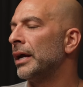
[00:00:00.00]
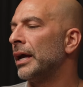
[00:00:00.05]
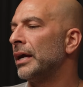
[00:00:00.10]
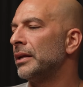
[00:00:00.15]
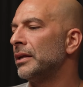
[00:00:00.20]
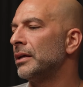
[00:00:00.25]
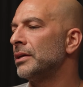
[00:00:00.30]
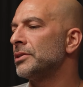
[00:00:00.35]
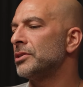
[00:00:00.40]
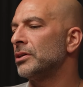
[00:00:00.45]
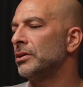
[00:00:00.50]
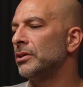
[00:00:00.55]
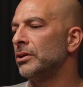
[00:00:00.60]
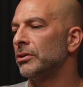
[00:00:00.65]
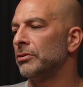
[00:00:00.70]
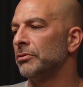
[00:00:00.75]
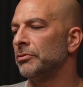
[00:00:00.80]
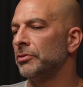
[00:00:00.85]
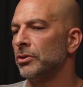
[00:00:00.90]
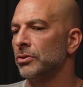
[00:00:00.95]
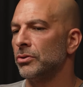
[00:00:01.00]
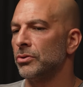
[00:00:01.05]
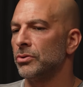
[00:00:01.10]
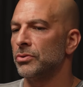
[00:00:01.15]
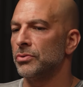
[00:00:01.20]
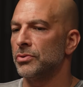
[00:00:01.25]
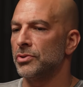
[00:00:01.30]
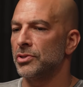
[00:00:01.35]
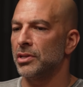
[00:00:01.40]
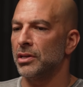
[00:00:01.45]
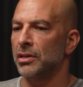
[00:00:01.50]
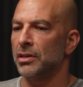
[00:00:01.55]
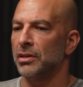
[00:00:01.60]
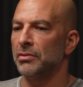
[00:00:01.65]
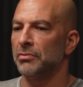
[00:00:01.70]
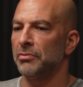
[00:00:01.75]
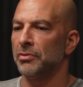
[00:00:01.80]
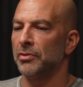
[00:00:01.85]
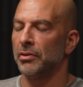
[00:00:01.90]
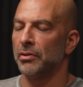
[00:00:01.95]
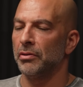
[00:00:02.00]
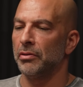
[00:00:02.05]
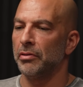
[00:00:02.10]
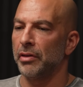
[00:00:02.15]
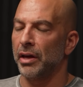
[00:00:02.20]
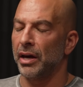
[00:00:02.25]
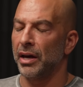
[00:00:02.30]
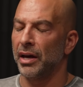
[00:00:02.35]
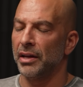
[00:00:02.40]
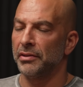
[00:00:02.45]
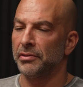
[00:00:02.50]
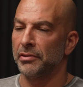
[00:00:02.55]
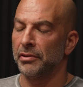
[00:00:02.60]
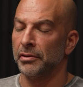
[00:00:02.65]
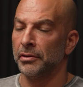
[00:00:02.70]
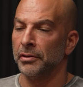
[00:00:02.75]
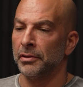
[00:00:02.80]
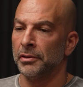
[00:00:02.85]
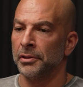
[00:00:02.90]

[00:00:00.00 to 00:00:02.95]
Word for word: And is it your view, Steve, that,